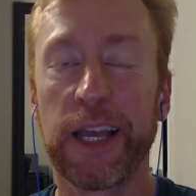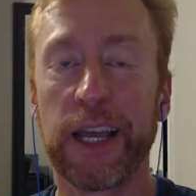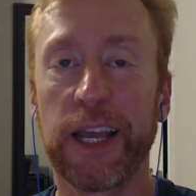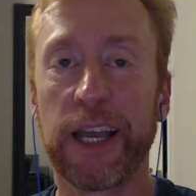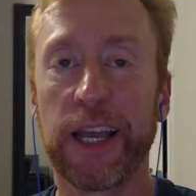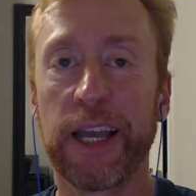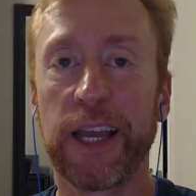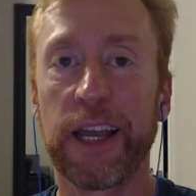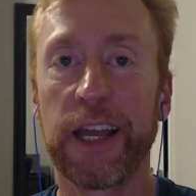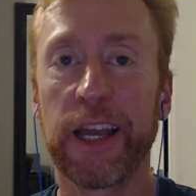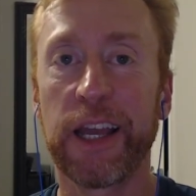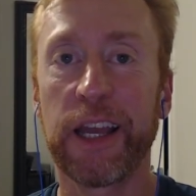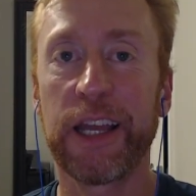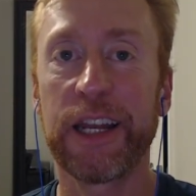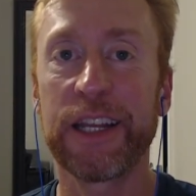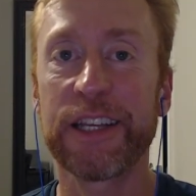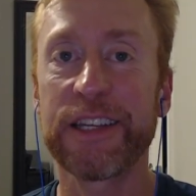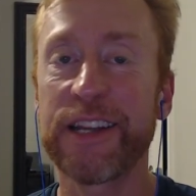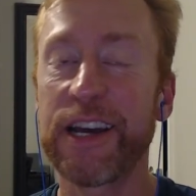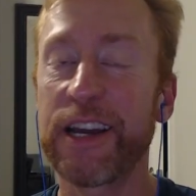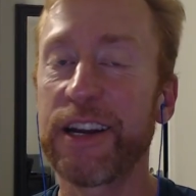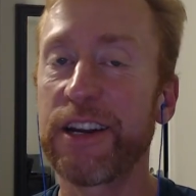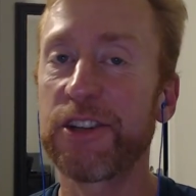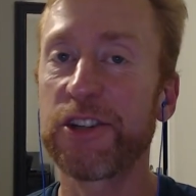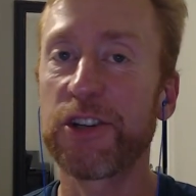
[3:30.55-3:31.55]
And it's
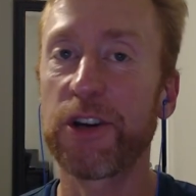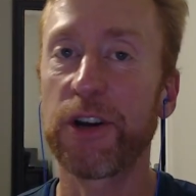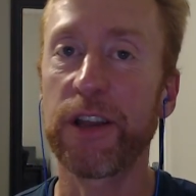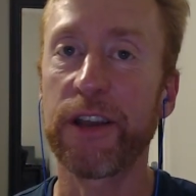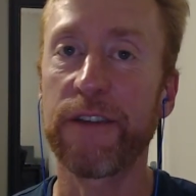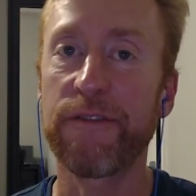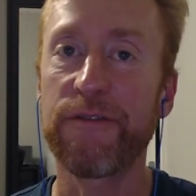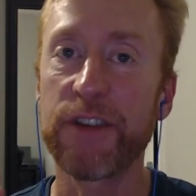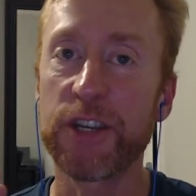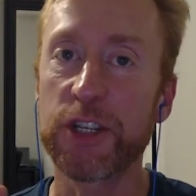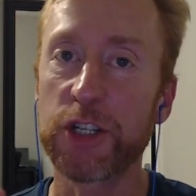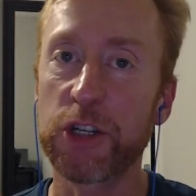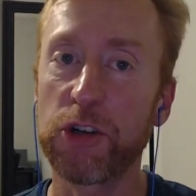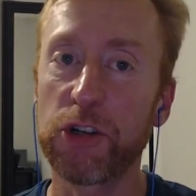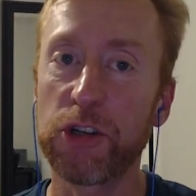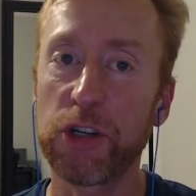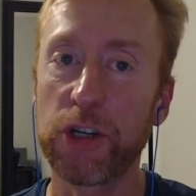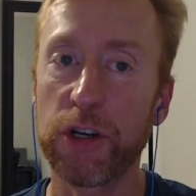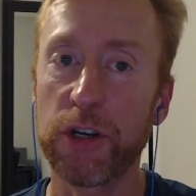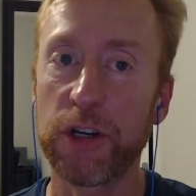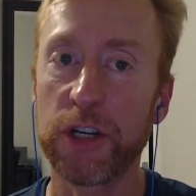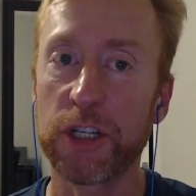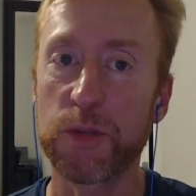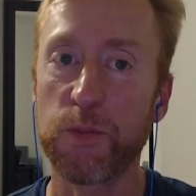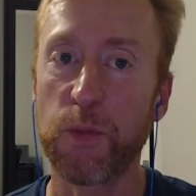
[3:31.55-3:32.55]
not necessarily a physical
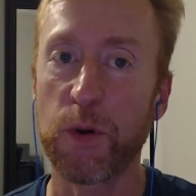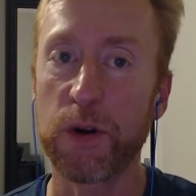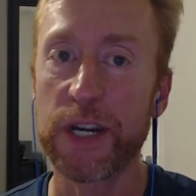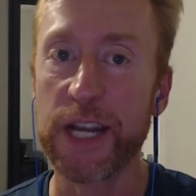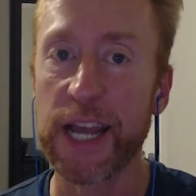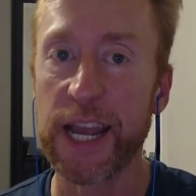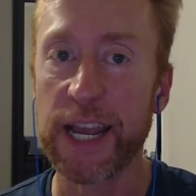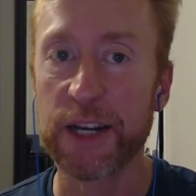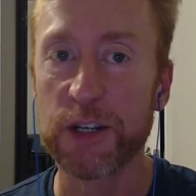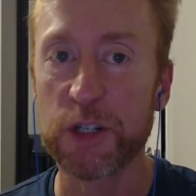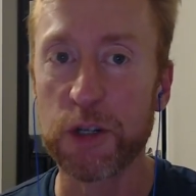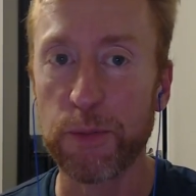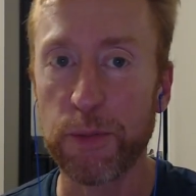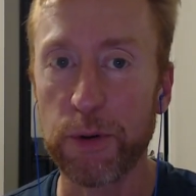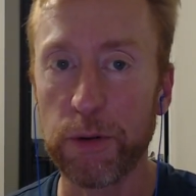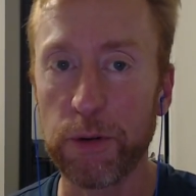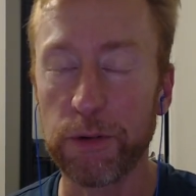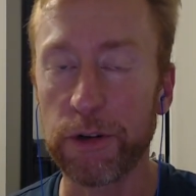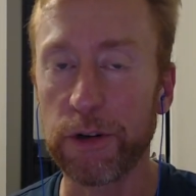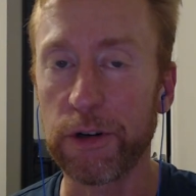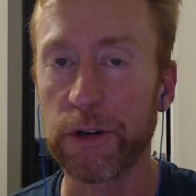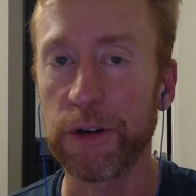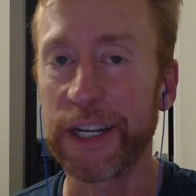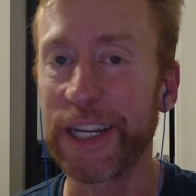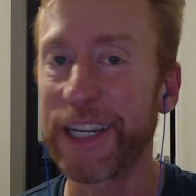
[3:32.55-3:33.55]
good, it's more tangible
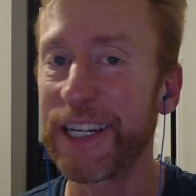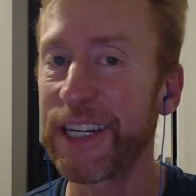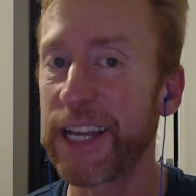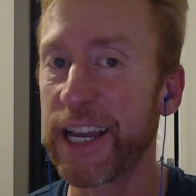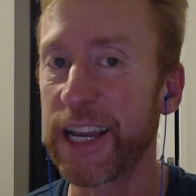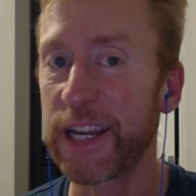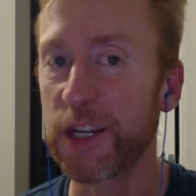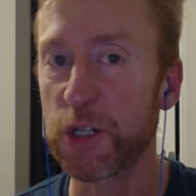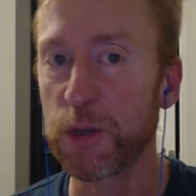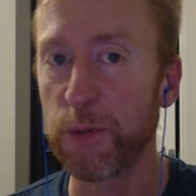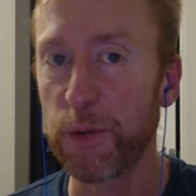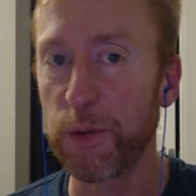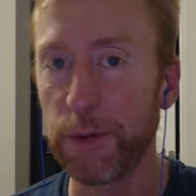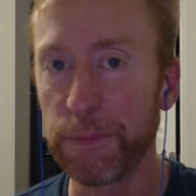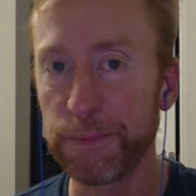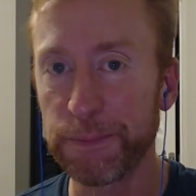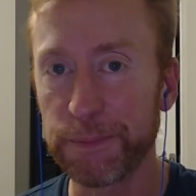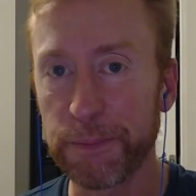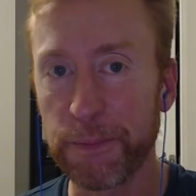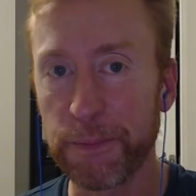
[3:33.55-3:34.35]
or intangible.